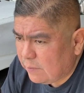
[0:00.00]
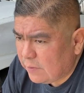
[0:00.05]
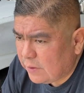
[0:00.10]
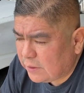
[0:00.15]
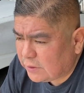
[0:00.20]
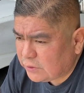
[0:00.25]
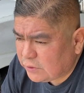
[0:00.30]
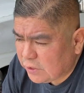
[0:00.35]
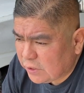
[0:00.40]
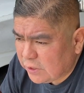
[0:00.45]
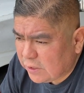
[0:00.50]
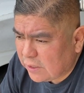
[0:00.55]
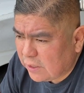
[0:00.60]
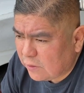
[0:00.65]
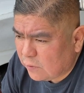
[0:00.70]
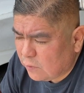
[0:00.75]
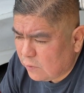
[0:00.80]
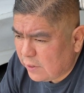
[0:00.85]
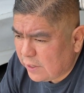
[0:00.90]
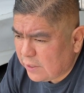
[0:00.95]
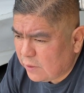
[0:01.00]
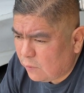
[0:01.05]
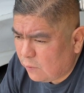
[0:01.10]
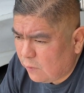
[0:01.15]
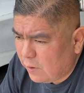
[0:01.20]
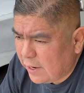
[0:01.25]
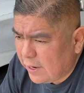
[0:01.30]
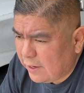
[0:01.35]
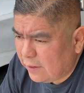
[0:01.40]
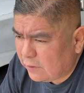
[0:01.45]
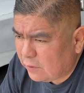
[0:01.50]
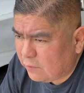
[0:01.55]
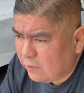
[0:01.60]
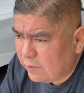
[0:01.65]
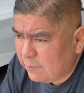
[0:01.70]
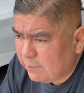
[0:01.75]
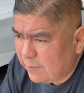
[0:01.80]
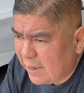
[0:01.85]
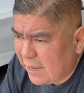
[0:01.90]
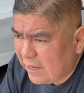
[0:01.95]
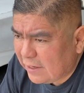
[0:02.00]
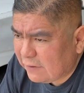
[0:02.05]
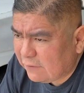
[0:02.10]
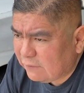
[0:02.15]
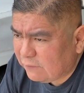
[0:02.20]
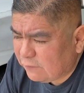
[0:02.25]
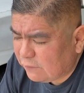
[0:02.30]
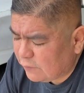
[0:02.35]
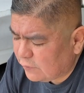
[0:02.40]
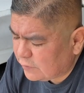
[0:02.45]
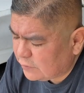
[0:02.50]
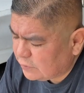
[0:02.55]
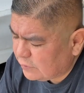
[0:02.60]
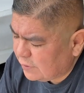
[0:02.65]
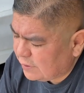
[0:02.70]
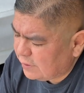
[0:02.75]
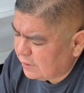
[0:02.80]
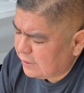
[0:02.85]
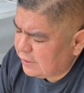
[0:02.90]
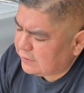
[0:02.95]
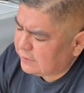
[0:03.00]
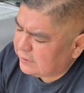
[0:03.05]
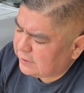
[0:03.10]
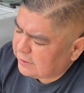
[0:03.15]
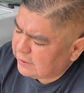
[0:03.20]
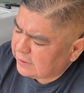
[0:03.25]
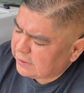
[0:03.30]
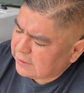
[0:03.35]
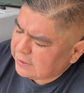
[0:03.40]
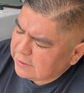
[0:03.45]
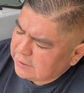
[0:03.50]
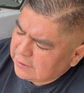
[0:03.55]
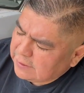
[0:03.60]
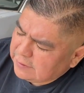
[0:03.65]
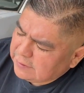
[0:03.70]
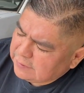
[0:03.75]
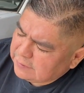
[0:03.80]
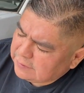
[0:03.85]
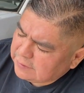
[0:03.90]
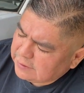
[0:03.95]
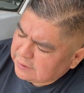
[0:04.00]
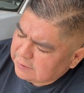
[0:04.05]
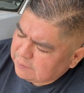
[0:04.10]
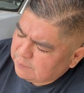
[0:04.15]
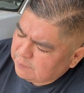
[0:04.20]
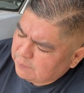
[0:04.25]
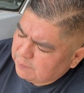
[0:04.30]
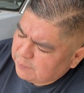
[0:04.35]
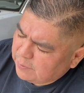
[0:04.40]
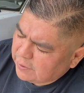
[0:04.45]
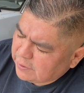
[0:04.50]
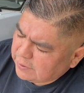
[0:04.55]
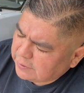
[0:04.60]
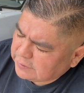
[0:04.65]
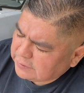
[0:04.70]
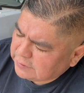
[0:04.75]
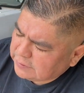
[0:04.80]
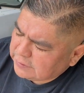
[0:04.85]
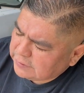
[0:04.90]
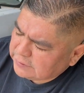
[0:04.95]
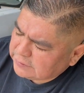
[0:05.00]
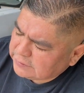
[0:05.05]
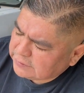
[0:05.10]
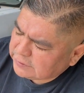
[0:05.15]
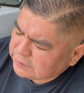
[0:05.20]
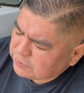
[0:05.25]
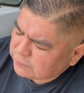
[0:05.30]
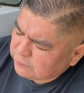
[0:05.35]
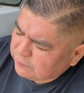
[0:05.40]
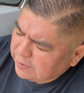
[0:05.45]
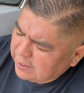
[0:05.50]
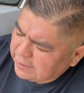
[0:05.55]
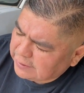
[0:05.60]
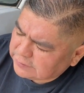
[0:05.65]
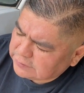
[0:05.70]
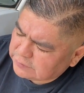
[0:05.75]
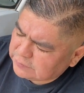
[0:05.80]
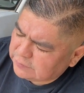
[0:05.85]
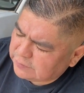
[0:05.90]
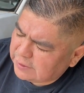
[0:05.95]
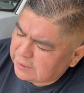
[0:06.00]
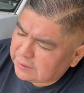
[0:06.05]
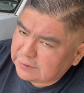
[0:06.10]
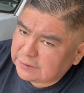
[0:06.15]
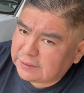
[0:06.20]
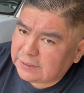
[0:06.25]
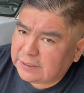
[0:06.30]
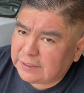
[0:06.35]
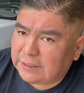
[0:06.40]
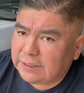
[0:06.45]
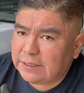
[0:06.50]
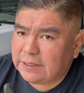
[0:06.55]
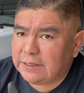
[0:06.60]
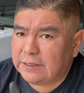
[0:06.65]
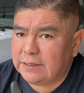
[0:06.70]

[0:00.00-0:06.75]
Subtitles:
It took quite a while going back and forth trying to get the part just right so that the